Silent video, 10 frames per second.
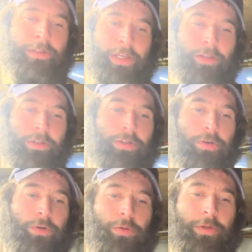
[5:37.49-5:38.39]
That looked
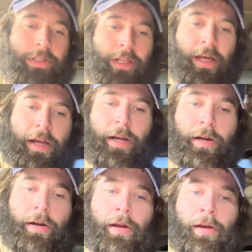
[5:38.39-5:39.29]
cool with the light.
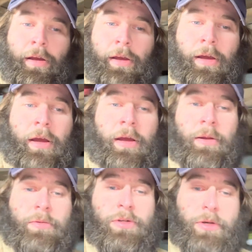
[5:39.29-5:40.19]

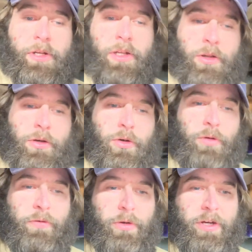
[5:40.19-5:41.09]
Sure, it didn't look cool
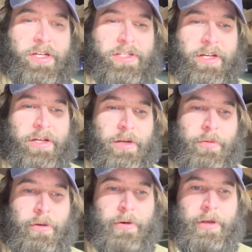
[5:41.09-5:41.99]
for you guys on your
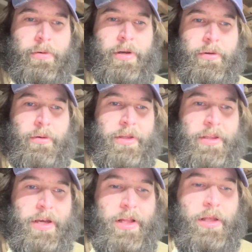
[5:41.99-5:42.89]
computer. You're wondering what the
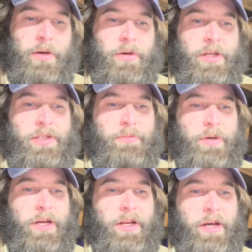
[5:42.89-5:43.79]
hell that was.
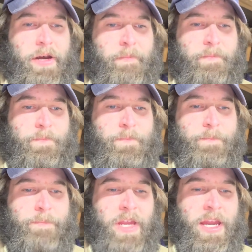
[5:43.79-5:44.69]
But
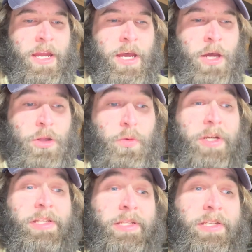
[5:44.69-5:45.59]
the
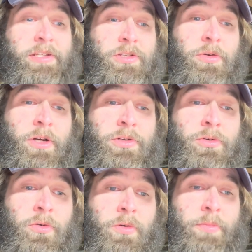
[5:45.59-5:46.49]
reason this has gone
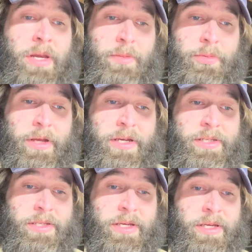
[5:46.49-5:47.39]
to a repair
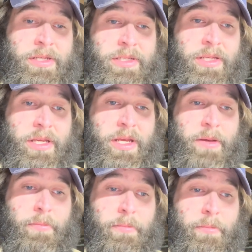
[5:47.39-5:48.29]
place is
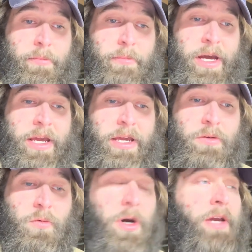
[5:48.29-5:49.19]
my
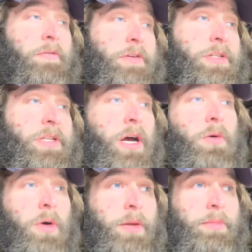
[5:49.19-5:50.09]
wife does not
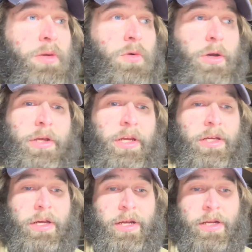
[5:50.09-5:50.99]
want me
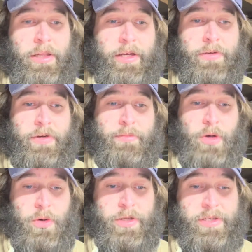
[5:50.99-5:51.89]
working on electric
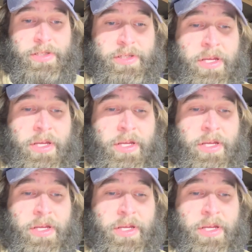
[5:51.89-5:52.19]
motors.